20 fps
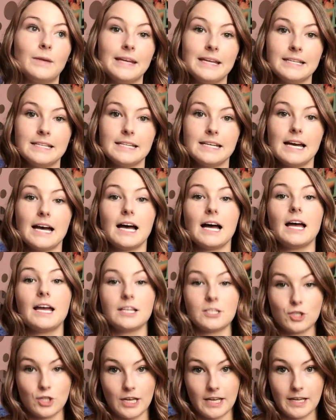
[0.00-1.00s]
India,
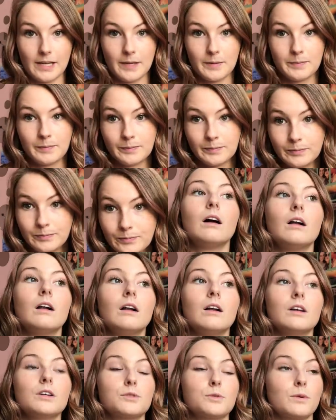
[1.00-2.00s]
and China.
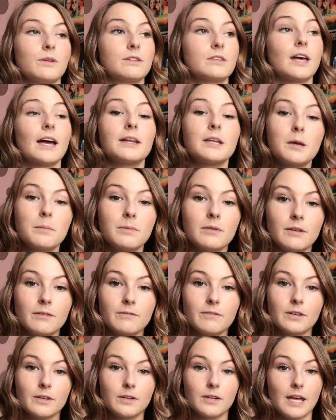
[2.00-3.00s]
So we signed up and then
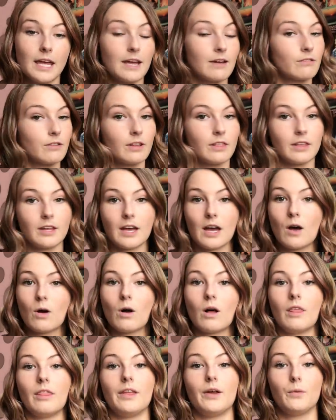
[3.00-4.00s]
filled everything out
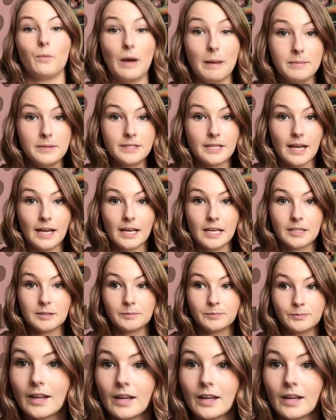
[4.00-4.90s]
on their website,